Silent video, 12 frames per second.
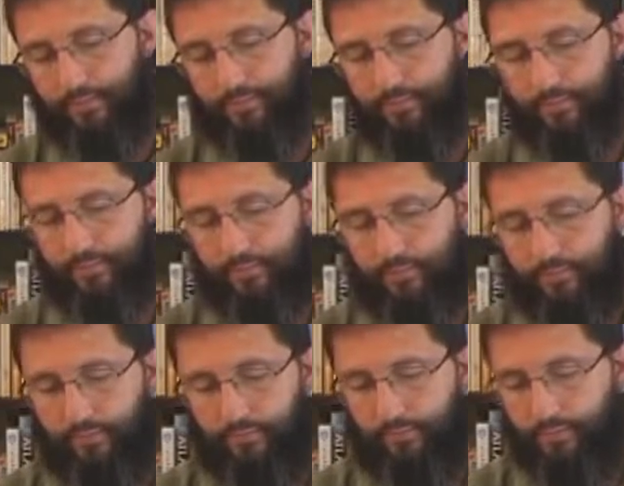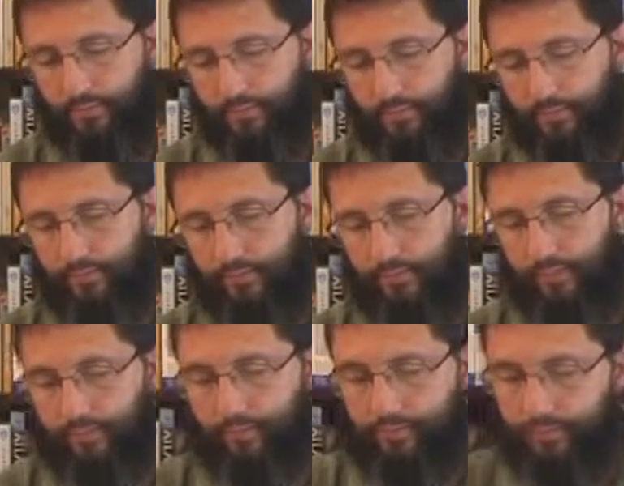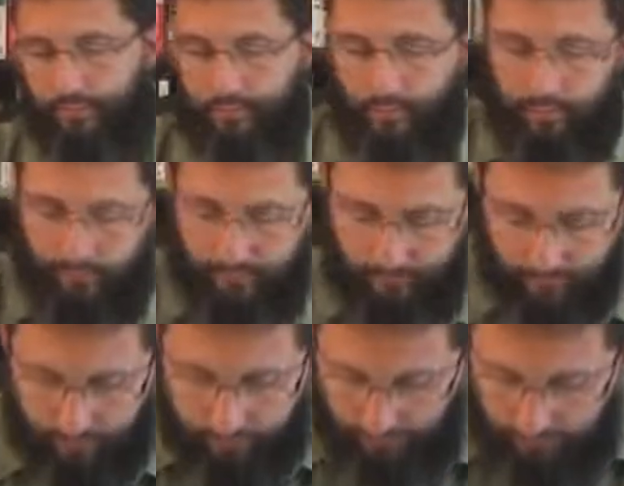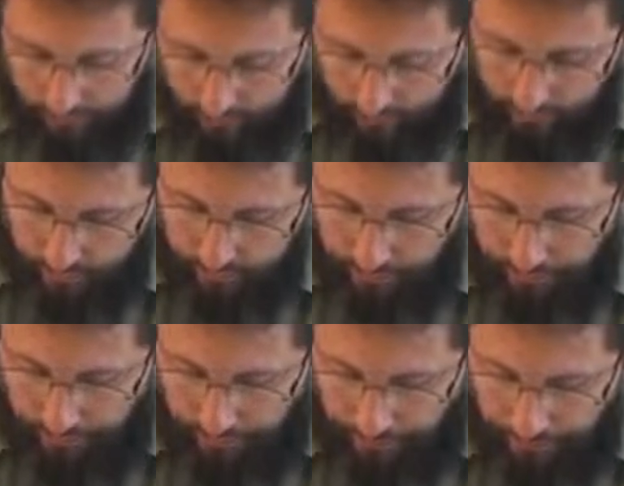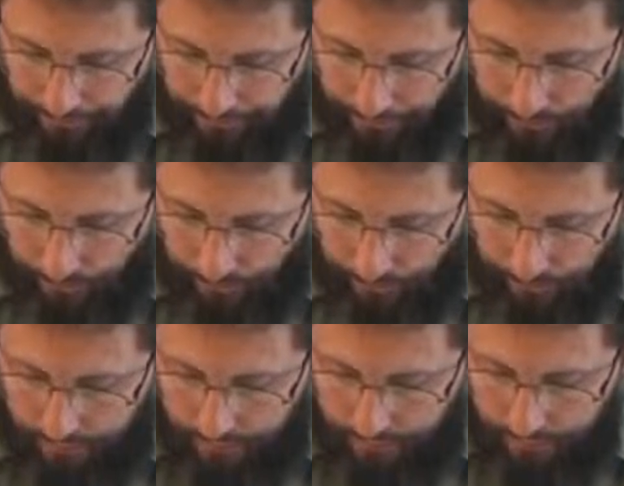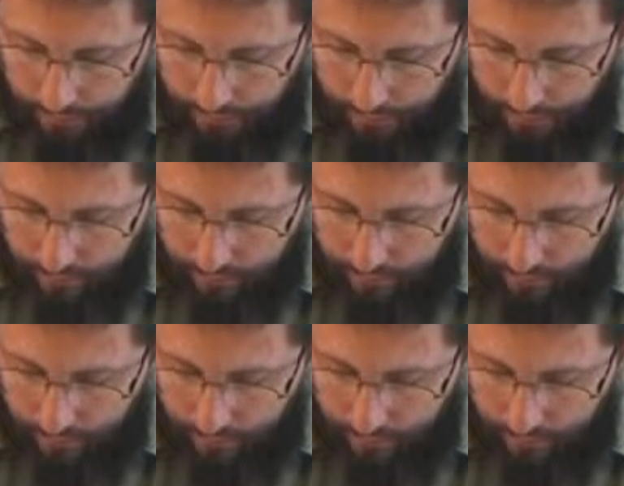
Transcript: Nobody speaks.